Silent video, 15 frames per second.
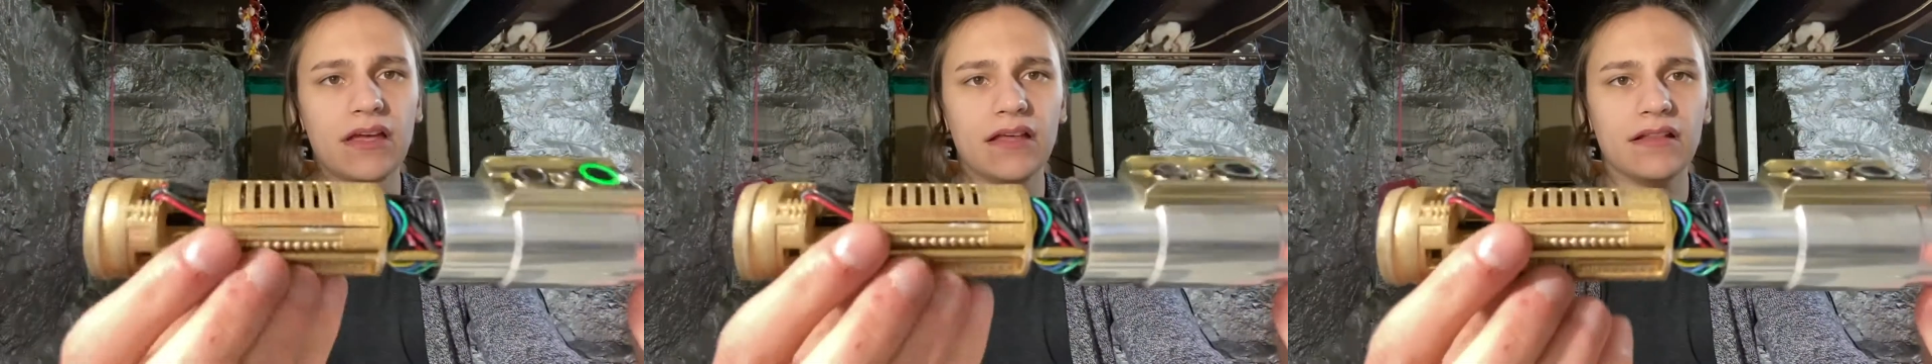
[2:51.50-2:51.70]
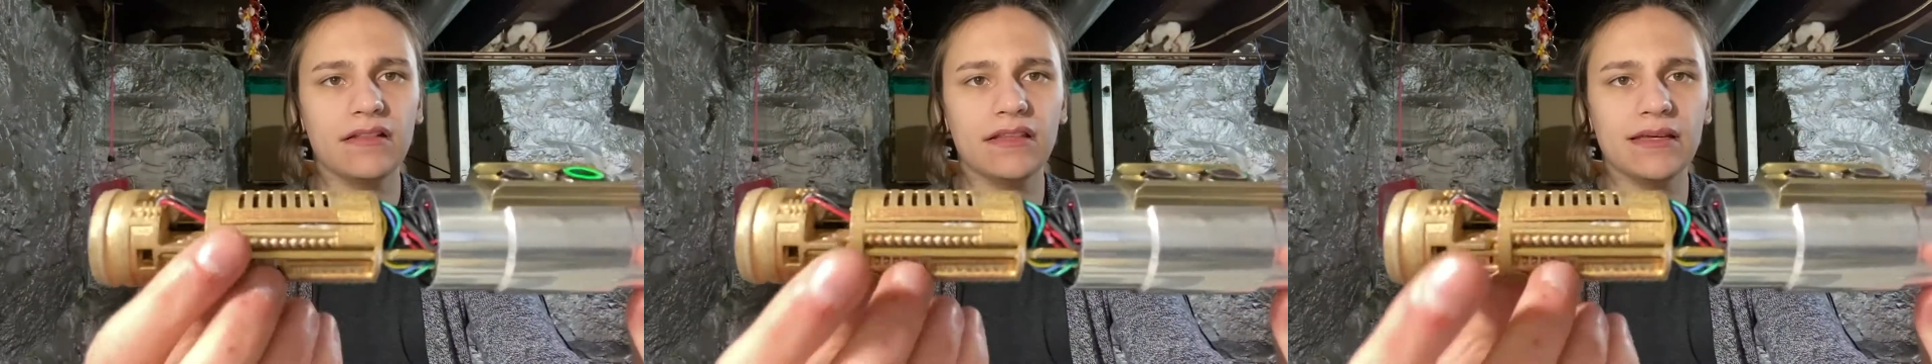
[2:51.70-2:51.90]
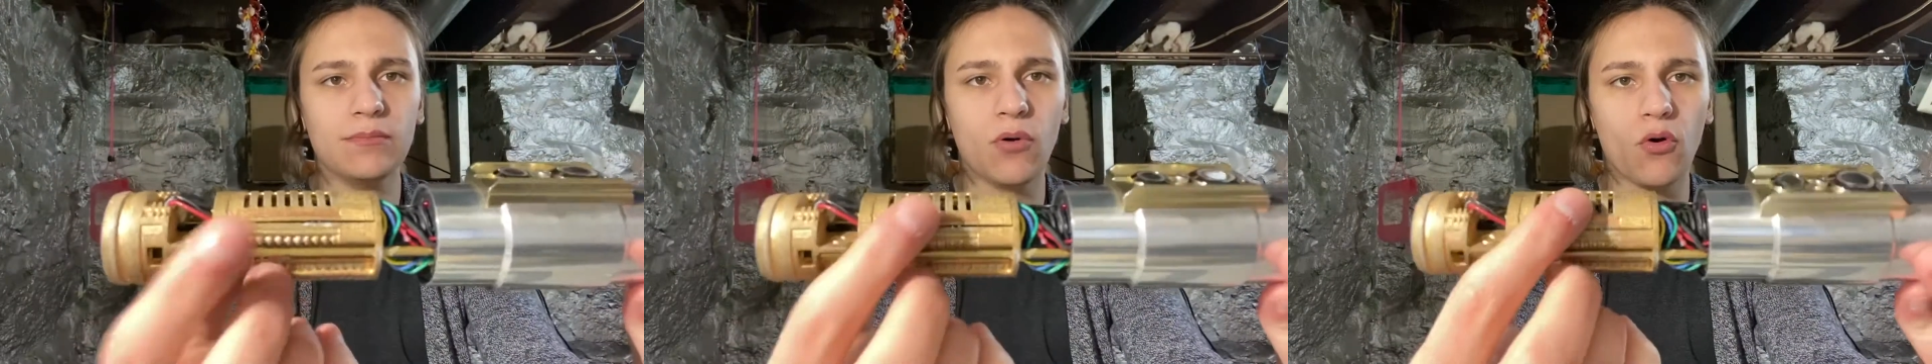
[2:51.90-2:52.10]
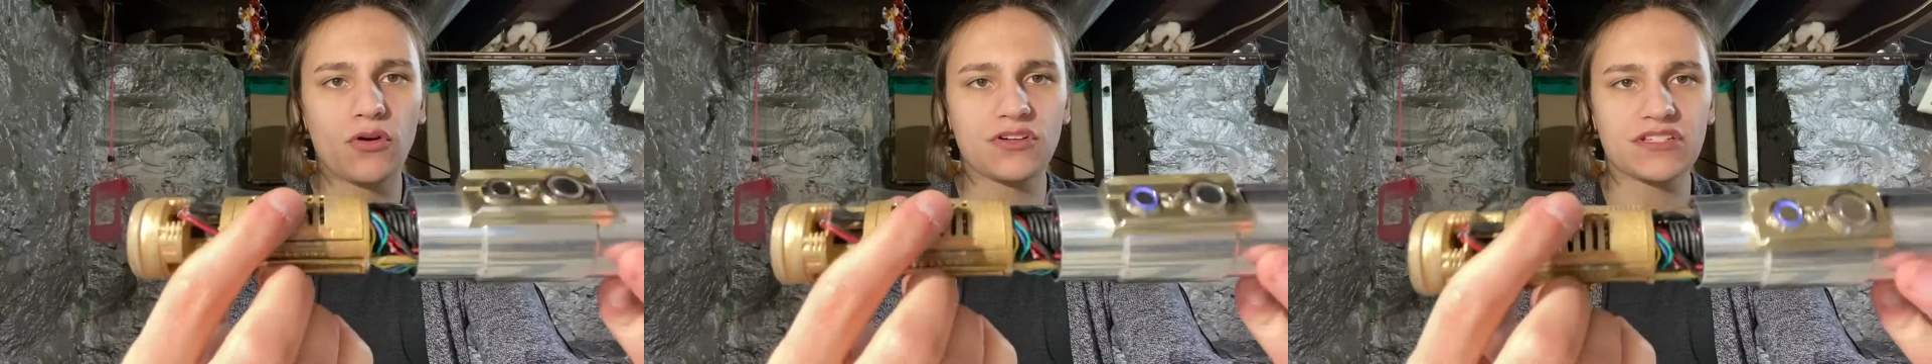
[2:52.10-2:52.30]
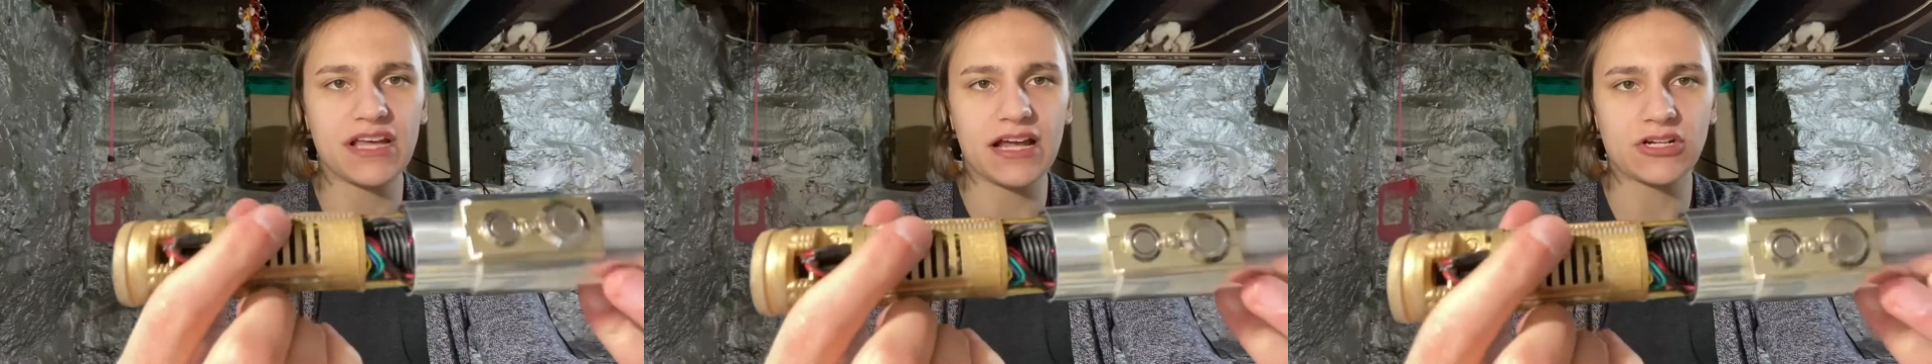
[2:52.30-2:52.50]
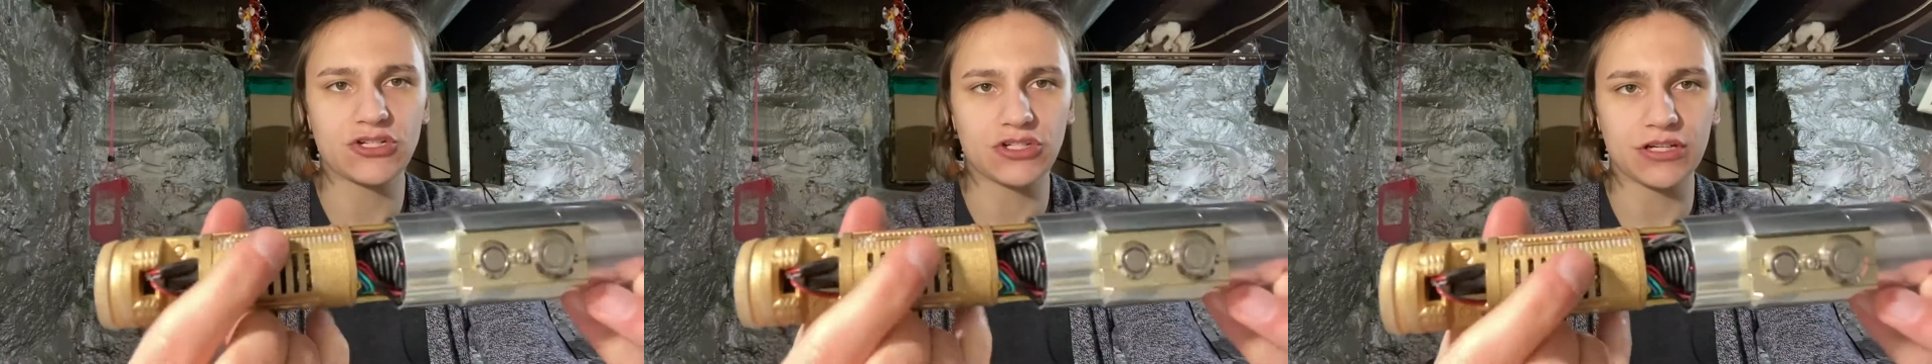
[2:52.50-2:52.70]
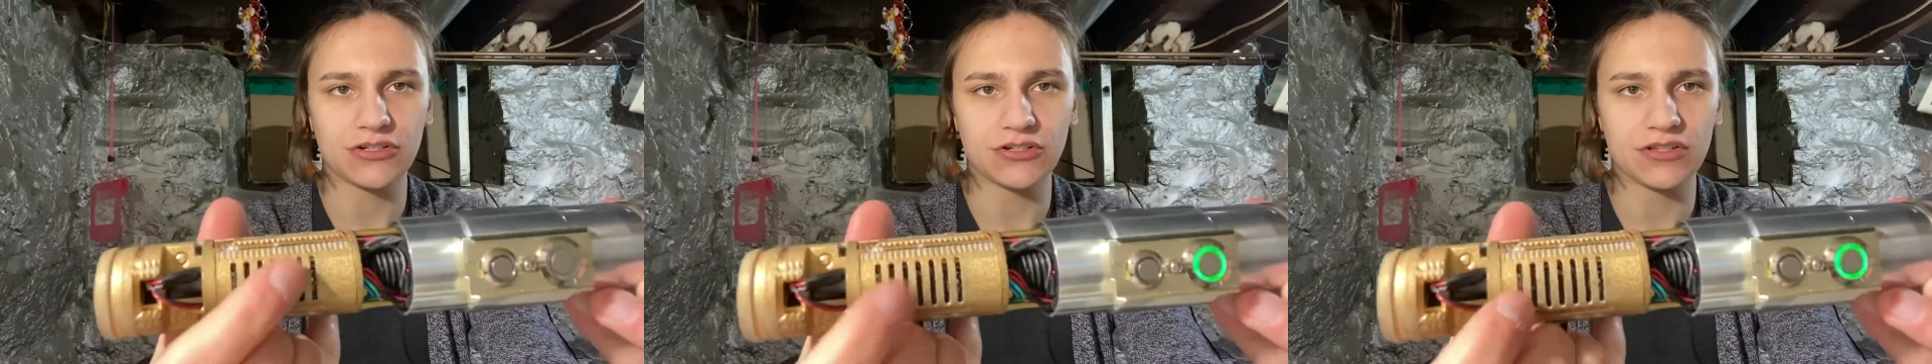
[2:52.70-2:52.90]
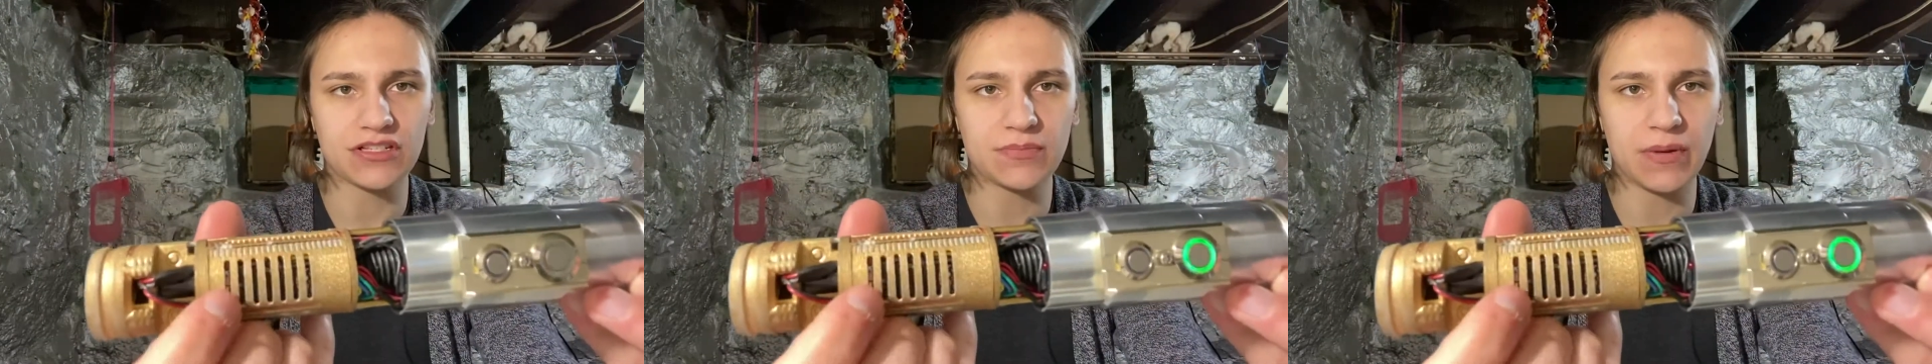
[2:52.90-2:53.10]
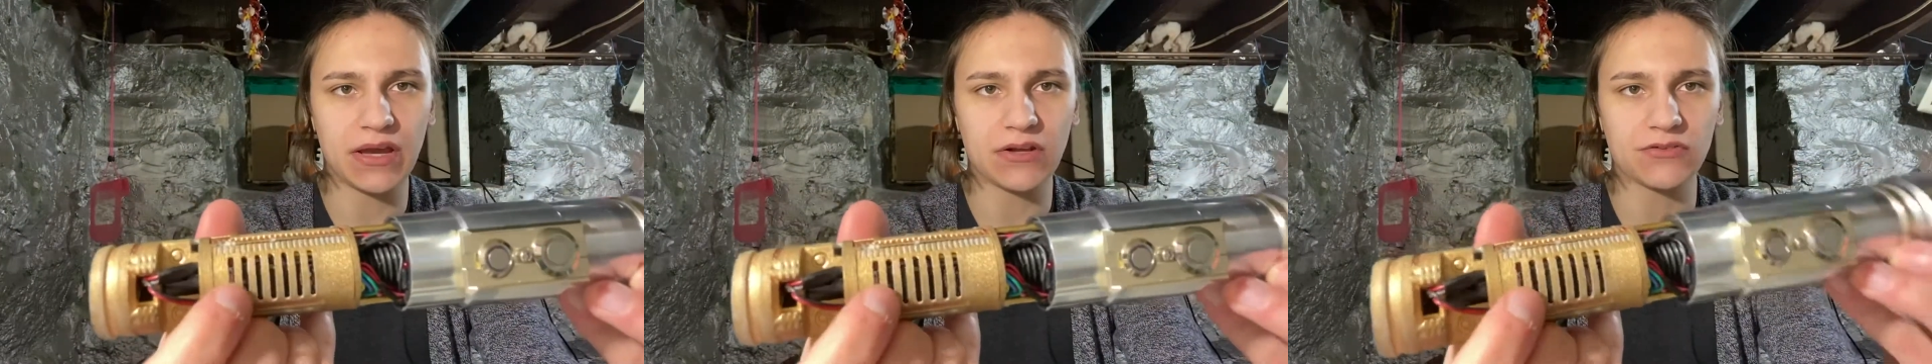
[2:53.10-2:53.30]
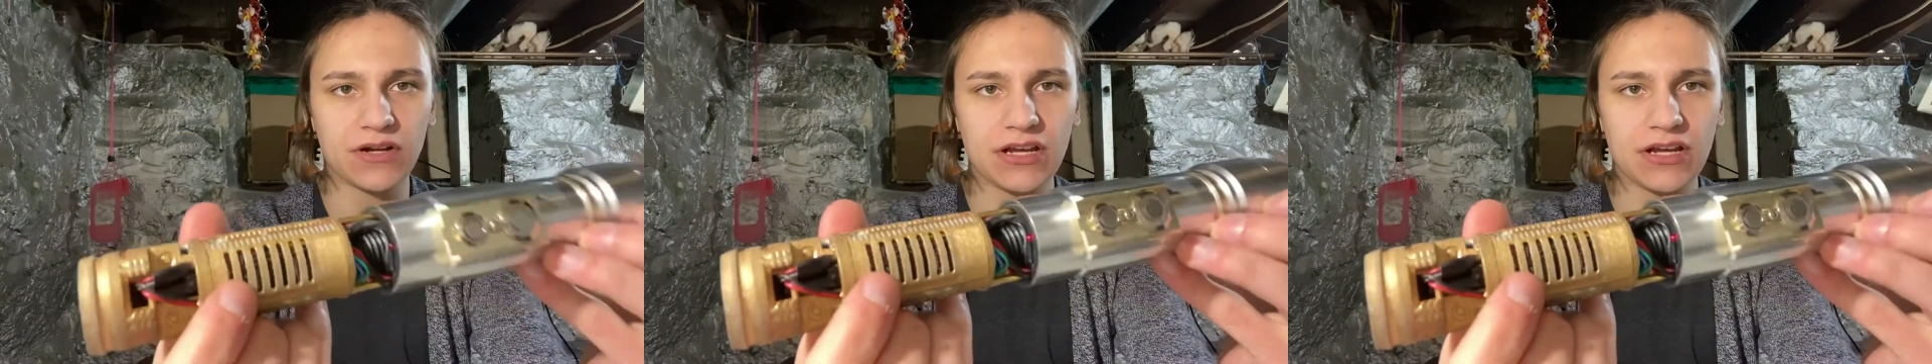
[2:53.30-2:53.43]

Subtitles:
The board is actually under this panel